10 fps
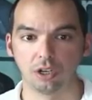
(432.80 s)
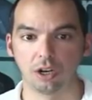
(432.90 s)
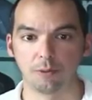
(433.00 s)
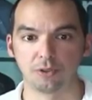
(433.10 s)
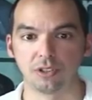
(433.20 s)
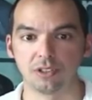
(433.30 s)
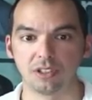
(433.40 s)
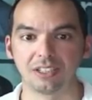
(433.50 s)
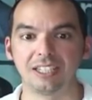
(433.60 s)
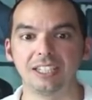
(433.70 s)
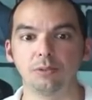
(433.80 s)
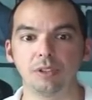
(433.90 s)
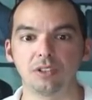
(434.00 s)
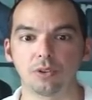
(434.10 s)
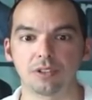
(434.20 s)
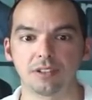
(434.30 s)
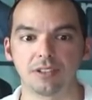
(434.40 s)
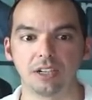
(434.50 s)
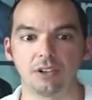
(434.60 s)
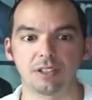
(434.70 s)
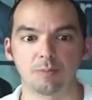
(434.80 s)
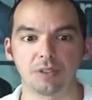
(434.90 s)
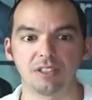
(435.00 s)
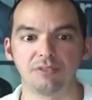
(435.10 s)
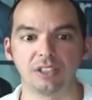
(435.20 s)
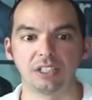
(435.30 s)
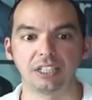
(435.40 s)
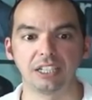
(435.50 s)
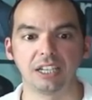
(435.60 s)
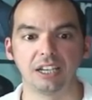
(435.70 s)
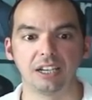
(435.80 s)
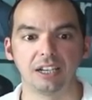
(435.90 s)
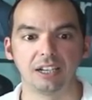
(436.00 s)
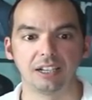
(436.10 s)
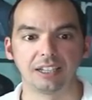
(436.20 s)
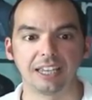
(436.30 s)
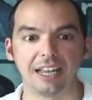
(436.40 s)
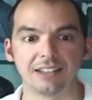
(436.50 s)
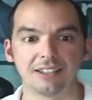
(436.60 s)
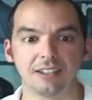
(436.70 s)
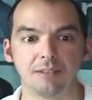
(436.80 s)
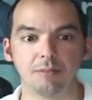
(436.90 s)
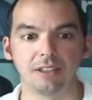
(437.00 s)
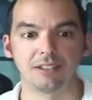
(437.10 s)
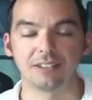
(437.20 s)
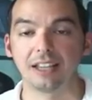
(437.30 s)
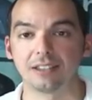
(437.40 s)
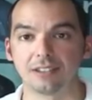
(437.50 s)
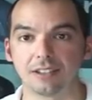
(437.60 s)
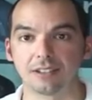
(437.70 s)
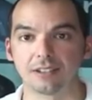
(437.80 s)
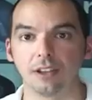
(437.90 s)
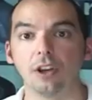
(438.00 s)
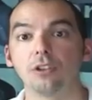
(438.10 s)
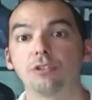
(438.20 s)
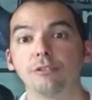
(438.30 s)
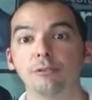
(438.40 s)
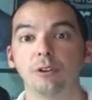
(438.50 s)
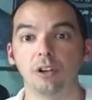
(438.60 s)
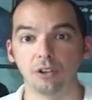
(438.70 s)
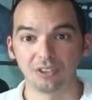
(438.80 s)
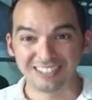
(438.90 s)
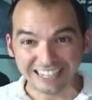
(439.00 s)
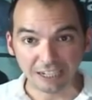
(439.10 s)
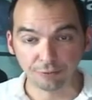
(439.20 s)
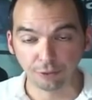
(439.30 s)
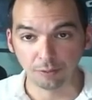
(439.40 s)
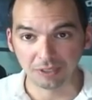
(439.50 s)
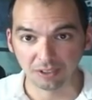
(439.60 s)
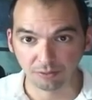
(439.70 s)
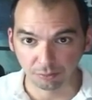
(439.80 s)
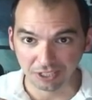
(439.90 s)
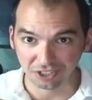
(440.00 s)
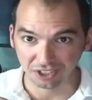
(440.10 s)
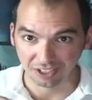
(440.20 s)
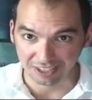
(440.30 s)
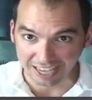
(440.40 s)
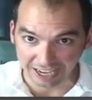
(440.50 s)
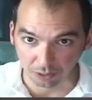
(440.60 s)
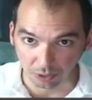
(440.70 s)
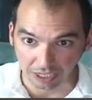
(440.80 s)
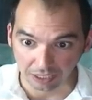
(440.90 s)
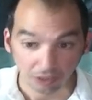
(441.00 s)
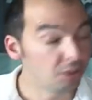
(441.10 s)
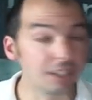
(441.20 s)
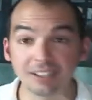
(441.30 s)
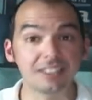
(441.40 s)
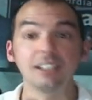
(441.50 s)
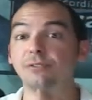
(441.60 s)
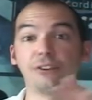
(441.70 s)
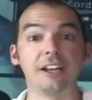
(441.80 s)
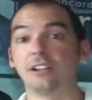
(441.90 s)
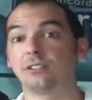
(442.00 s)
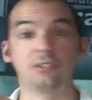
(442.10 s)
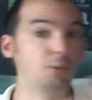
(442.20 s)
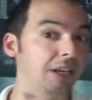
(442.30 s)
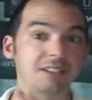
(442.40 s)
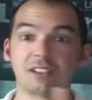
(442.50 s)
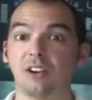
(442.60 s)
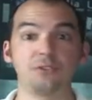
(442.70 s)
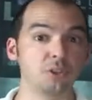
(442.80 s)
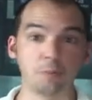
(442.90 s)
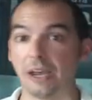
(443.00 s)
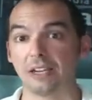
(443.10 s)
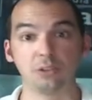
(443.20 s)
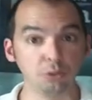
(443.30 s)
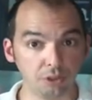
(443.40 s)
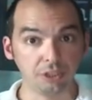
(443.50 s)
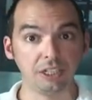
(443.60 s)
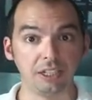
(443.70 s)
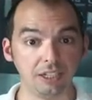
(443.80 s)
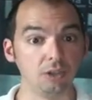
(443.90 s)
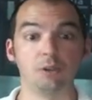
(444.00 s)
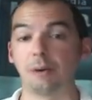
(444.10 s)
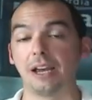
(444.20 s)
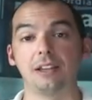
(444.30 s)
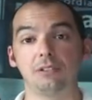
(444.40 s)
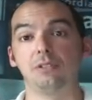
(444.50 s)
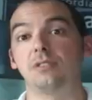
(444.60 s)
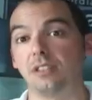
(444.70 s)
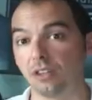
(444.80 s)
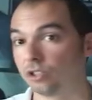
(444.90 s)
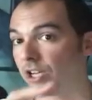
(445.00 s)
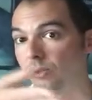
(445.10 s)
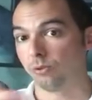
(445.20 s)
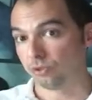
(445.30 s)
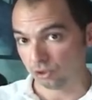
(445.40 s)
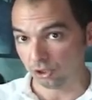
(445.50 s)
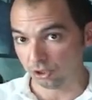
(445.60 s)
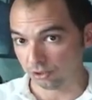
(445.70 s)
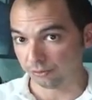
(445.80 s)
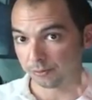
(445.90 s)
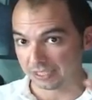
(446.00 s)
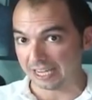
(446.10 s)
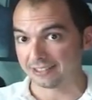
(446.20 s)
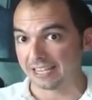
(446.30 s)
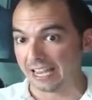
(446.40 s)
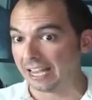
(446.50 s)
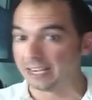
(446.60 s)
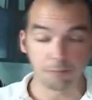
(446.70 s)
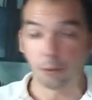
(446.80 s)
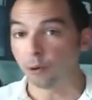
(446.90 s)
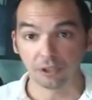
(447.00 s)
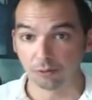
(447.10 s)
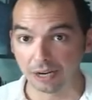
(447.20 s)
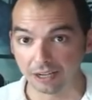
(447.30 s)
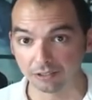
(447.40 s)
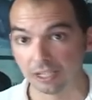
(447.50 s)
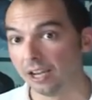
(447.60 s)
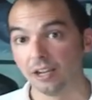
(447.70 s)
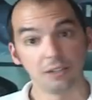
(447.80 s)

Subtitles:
options, the key resources here, and specifically CANSIM and the census, to dig for information that way. You can still find great stuff just by Googling or by using the general search from StatsCan and poking around.